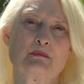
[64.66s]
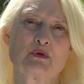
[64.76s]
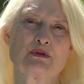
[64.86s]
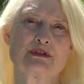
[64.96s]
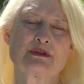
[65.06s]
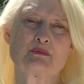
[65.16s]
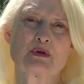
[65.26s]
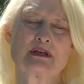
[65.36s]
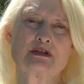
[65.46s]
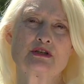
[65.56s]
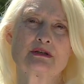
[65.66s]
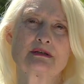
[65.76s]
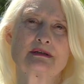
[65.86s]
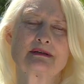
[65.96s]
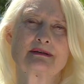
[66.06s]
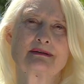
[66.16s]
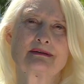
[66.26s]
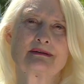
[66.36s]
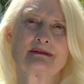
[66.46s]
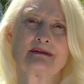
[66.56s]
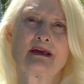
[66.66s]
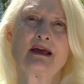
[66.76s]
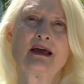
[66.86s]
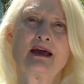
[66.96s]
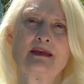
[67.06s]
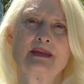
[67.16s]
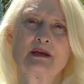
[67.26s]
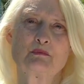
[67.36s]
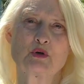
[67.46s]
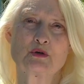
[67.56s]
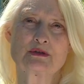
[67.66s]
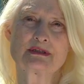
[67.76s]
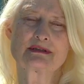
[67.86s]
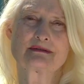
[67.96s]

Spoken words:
burns the bridge, and then it burns.